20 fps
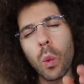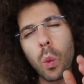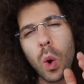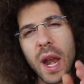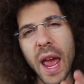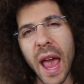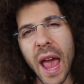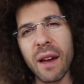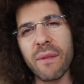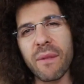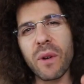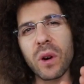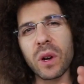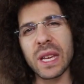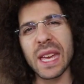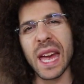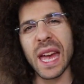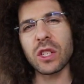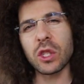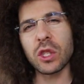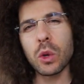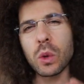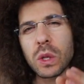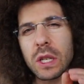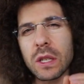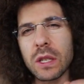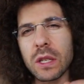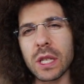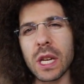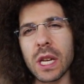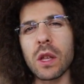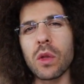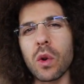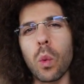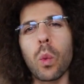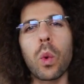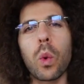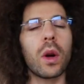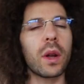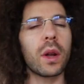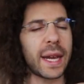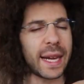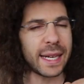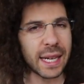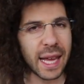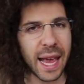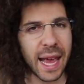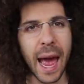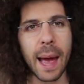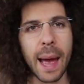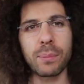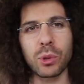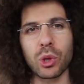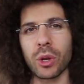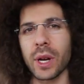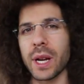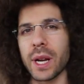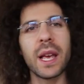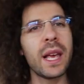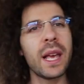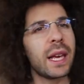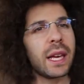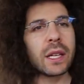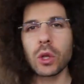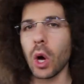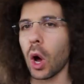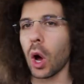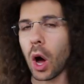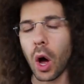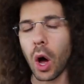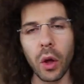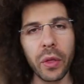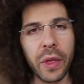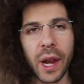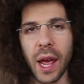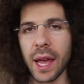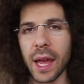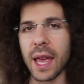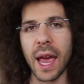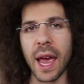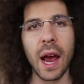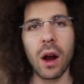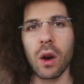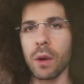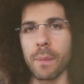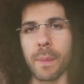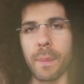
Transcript: Whatever gets you to see the world and capture it is all that I care